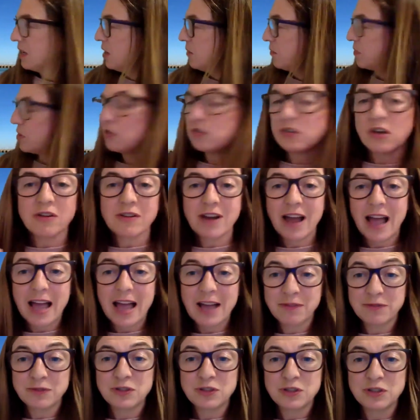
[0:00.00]
You don't
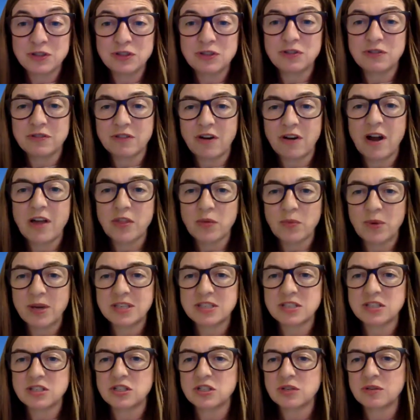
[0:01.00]
have to, there are other
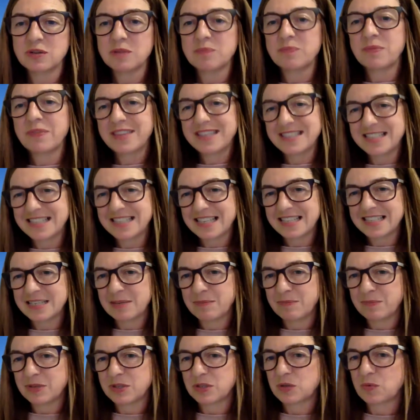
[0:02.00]
ways to do it, but this is the
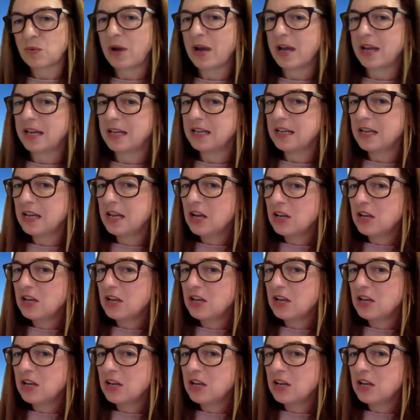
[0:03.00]
simplest way.